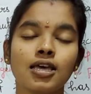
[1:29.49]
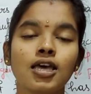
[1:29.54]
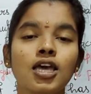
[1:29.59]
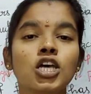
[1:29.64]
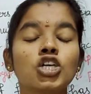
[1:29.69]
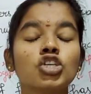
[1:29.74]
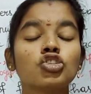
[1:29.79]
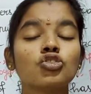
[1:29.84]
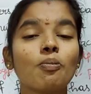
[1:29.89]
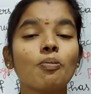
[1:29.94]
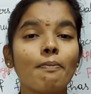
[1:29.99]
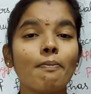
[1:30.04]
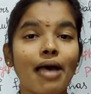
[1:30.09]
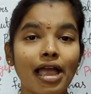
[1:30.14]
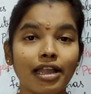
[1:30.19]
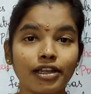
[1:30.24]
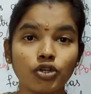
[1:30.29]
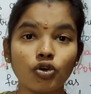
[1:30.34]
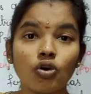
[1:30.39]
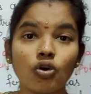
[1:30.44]
So
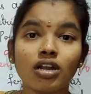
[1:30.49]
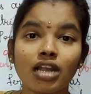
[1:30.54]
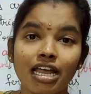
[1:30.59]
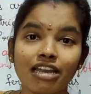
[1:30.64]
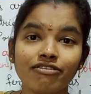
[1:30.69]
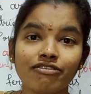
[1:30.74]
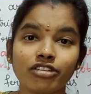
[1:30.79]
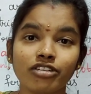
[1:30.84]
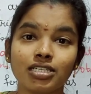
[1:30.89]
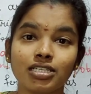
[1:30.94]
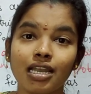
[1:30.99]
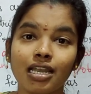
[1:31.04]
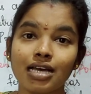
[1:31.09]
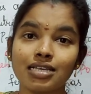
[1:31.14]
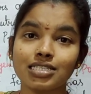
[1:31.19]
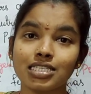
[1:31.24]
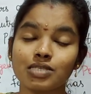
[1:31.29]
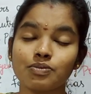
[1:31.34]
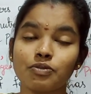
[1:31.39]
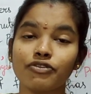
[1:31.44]
manure and fertilizers,
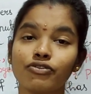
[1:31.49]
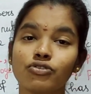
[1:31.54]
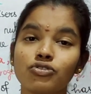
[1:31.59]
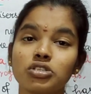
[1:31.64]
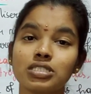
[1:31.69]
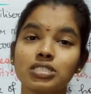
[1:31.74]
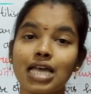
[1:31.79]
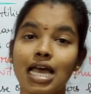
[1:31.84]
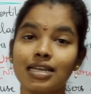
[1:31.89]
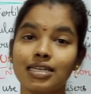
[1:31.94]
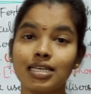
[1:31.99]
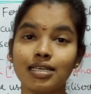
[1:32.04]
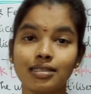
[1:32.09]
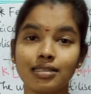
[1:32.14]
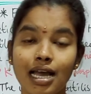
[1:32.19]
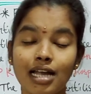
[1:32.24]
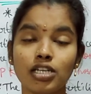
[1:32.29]
before starting that